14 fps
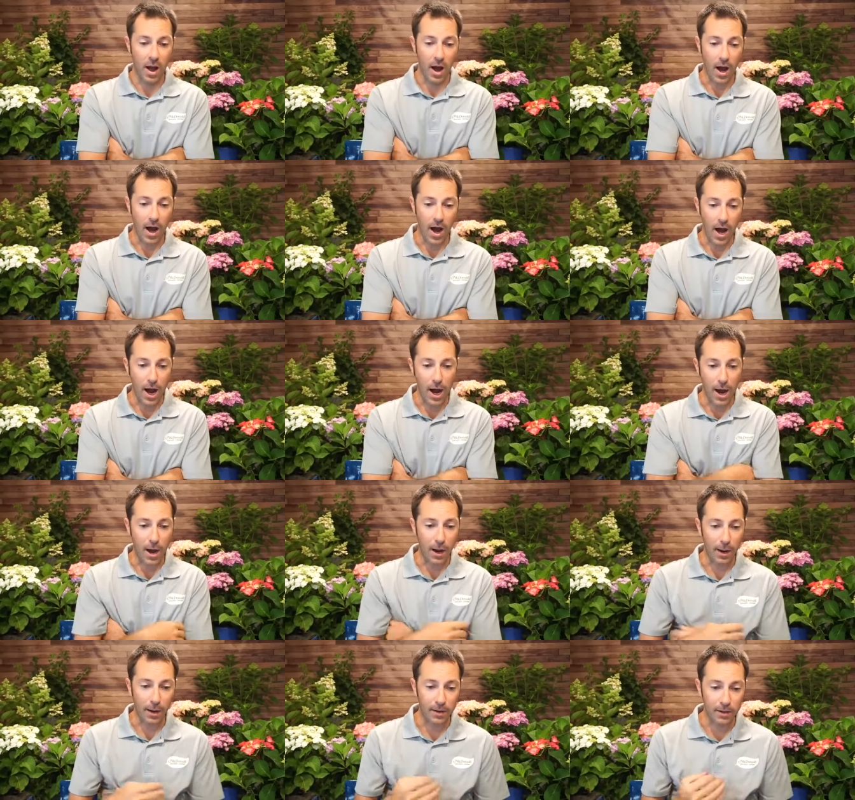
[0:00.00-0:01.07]

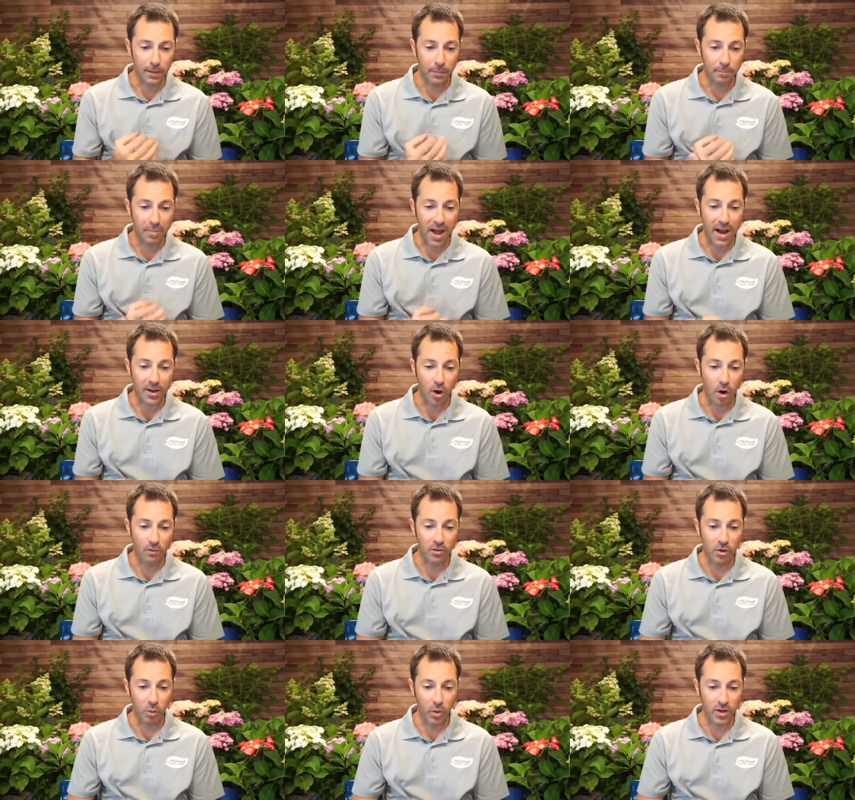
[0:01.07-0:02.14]
uh, back
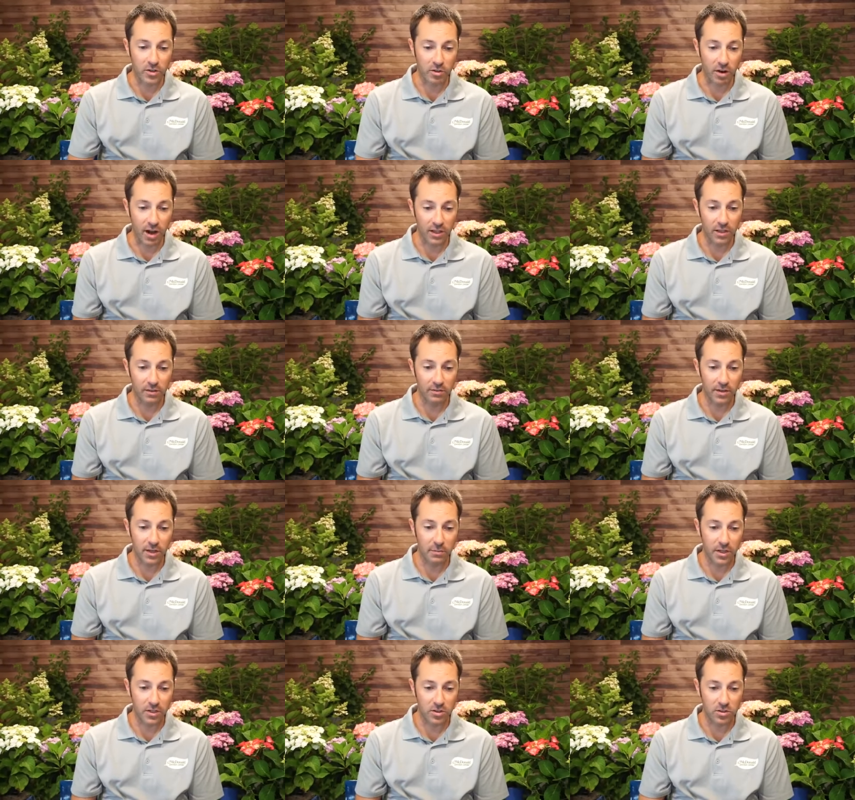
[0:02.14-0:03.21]
over the winter. I live
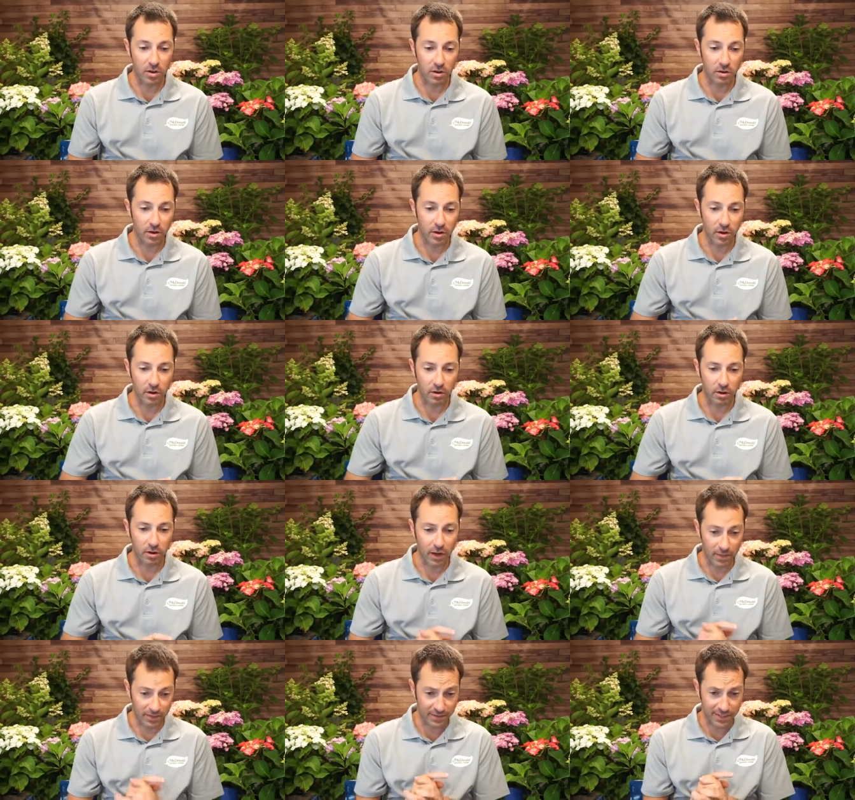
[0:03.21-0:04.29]
in Minnesota, or
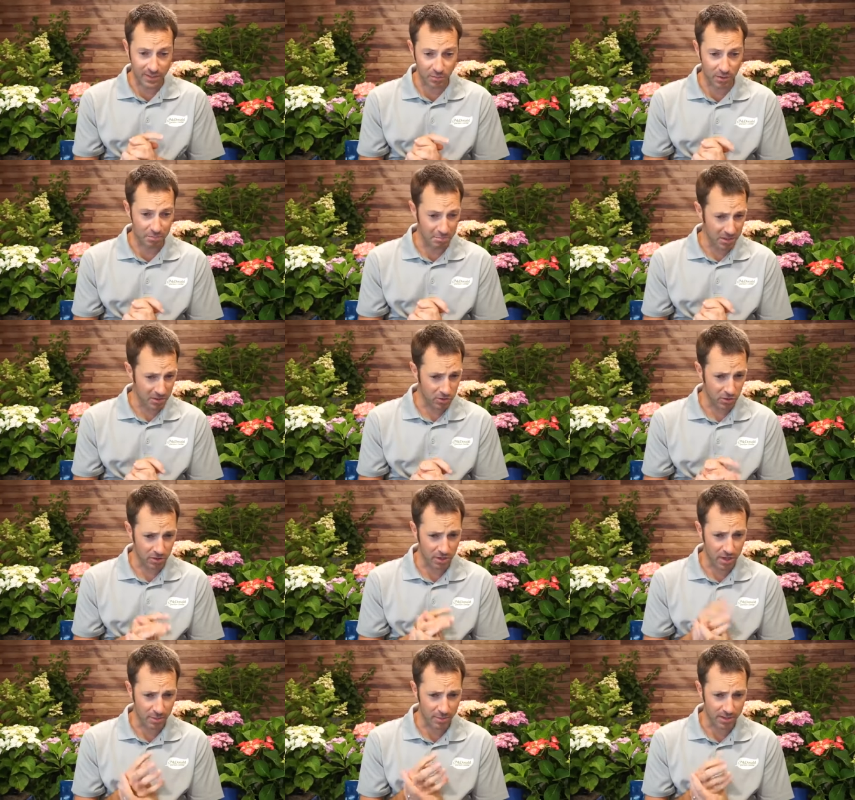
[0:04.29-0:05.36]
I think that's what
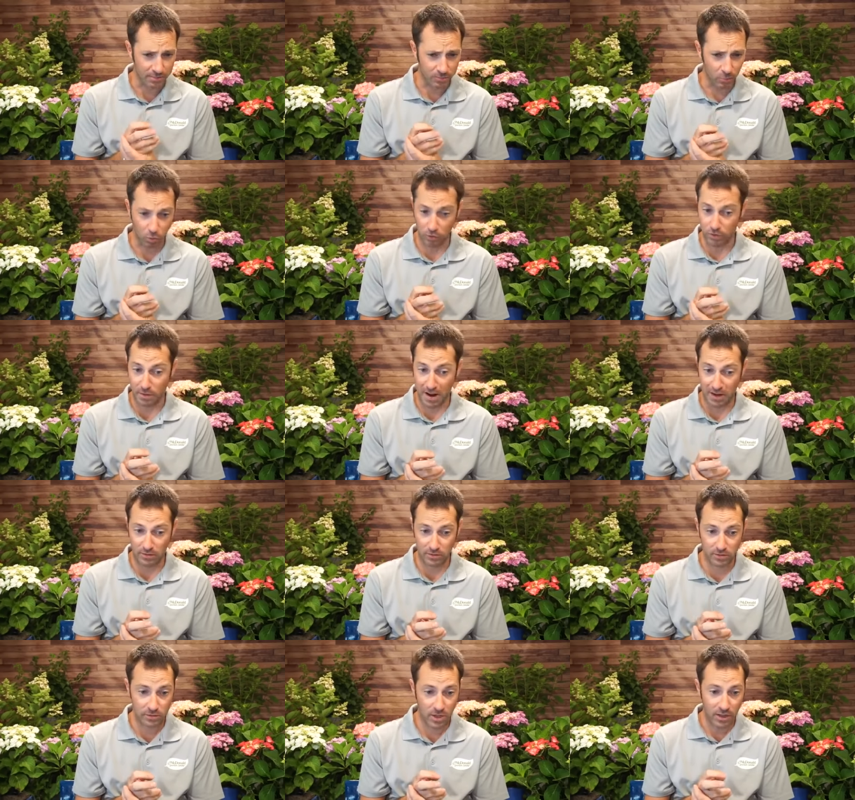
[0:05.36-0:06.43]
Minnesota I'm in, or the
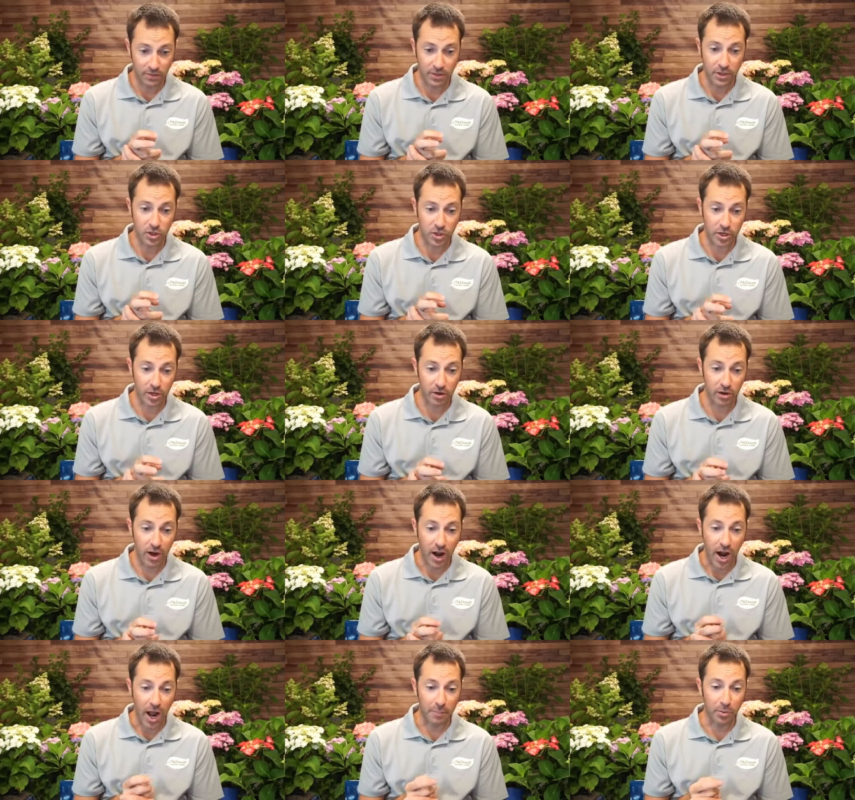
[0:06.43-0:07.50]
mountains. This year,
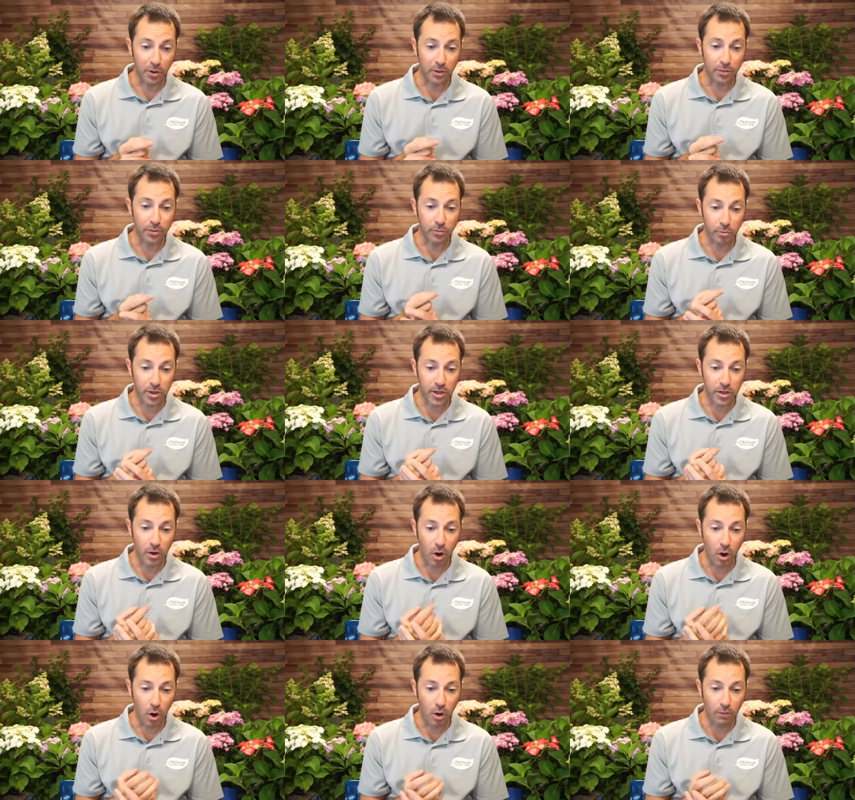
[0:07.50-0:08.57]
I put
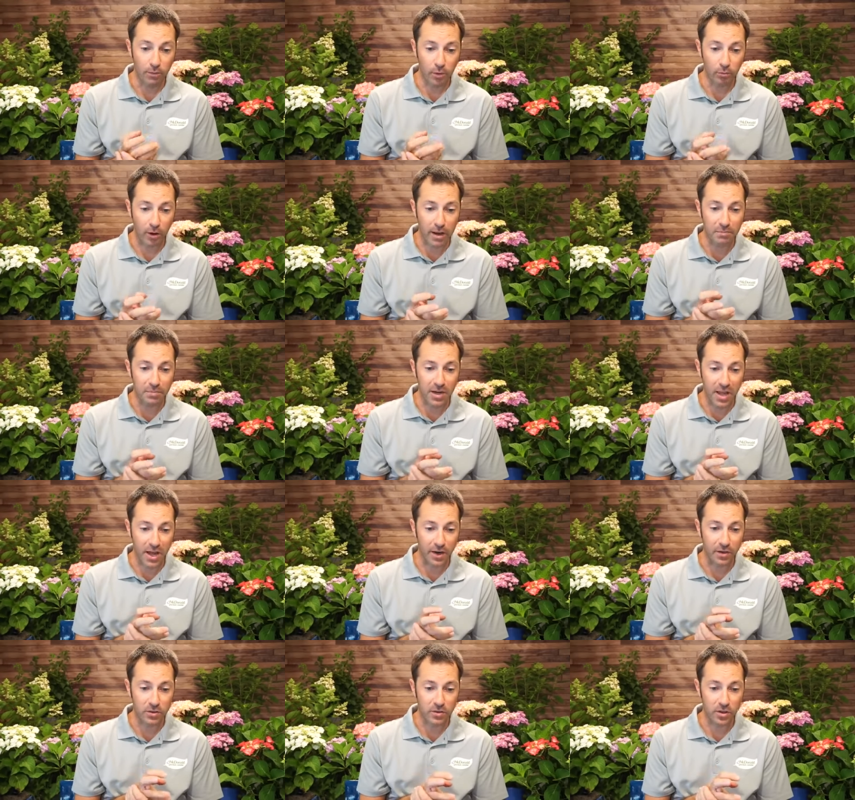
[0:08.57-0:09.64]
three overripe
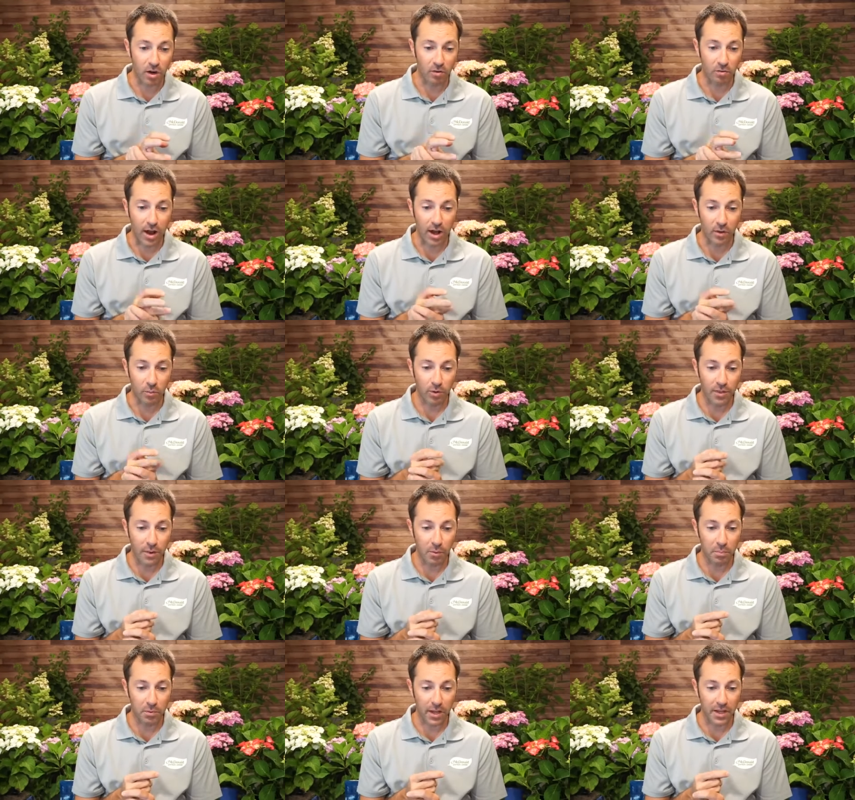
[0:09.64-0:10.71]
bananas around where they
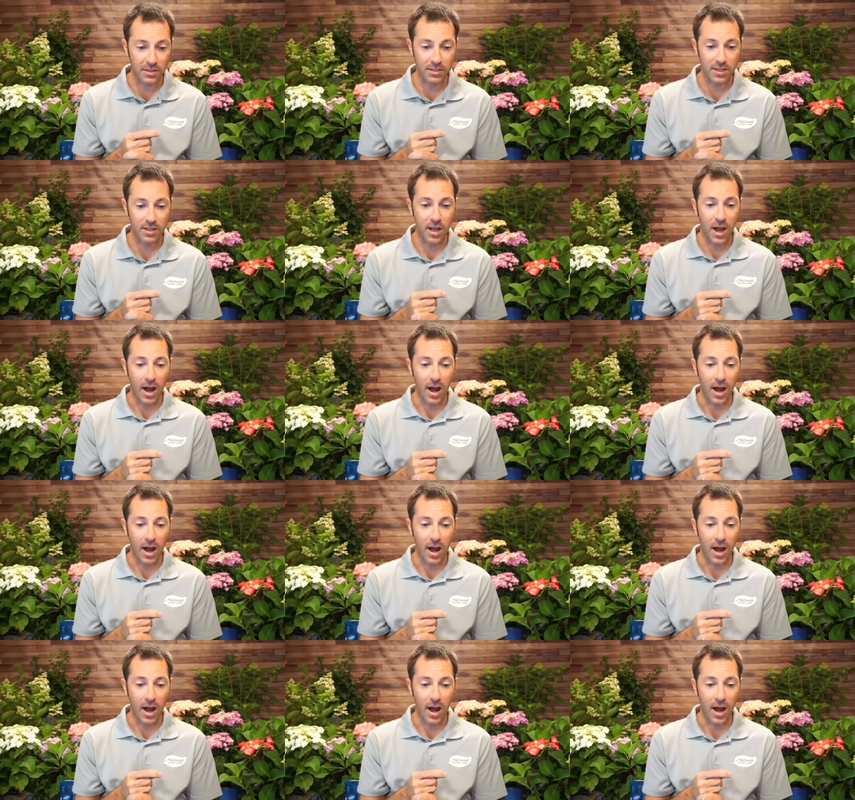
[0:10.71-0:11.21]
were planted.